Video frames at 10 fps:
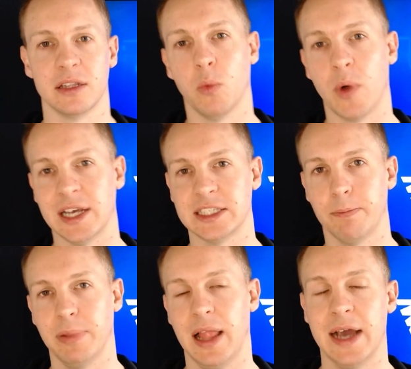where I
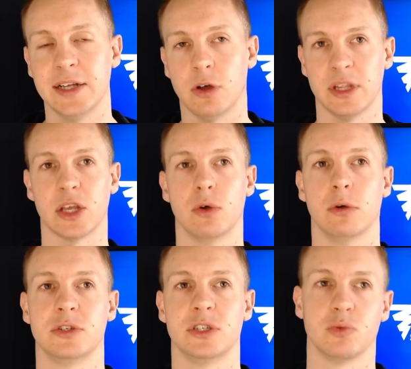supplied online
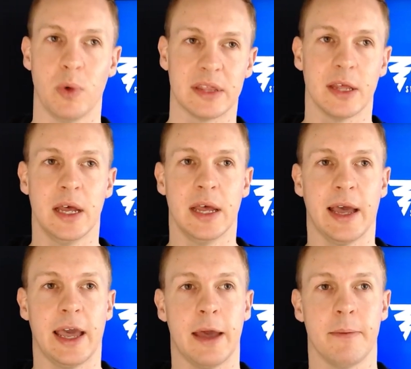coaches with
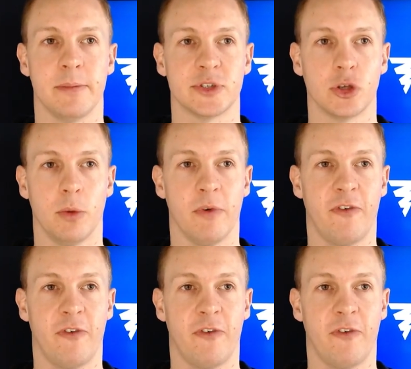some